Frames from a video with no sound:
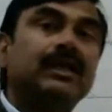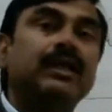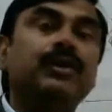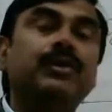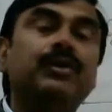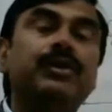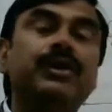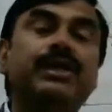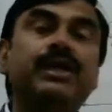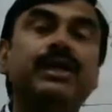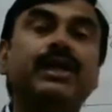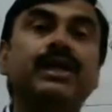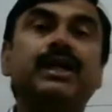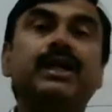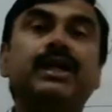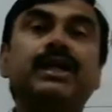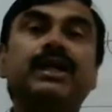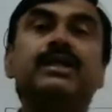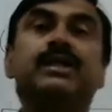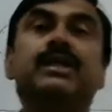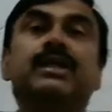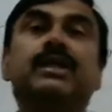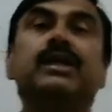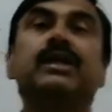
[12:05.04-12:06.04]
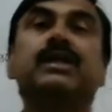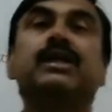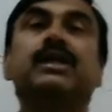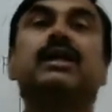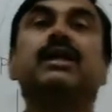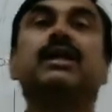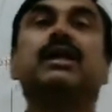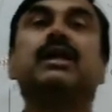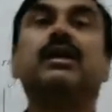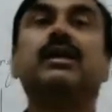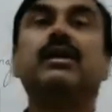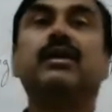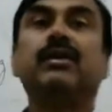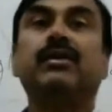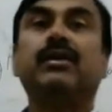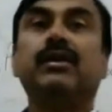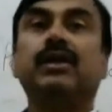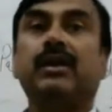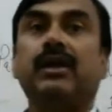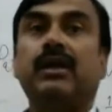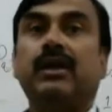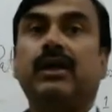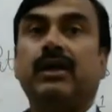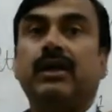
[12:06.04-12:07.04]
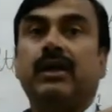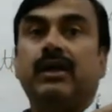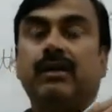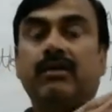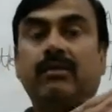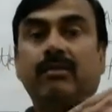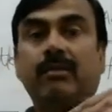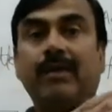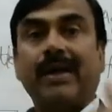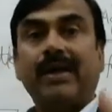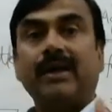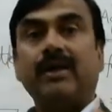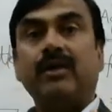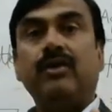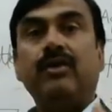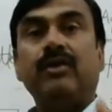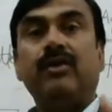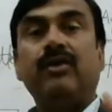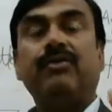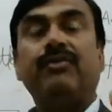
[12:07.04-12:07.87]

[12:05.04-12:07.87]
nutrients, manure,